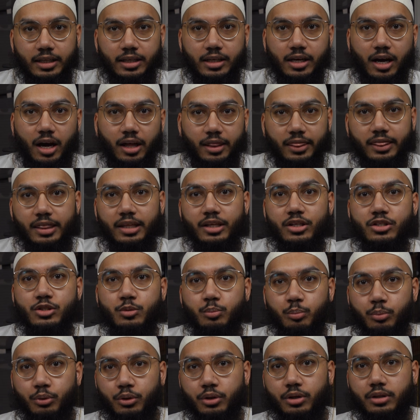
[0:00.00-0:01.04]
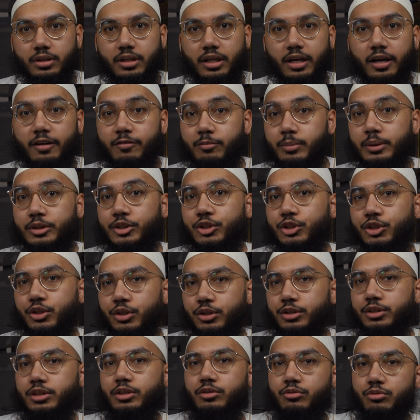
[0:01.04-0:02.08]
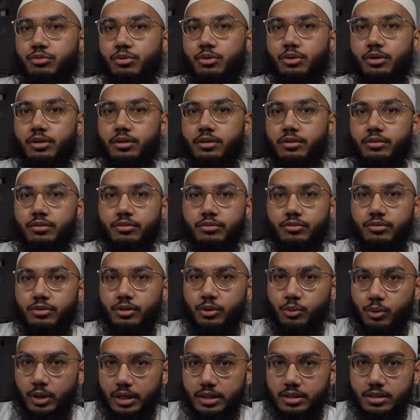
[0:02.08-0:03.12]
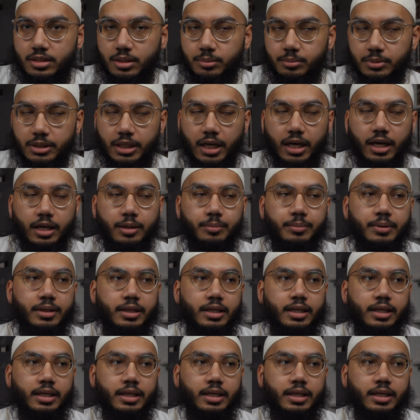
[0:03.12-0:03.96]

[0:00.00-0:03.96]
got this book that I've been searching for quite some time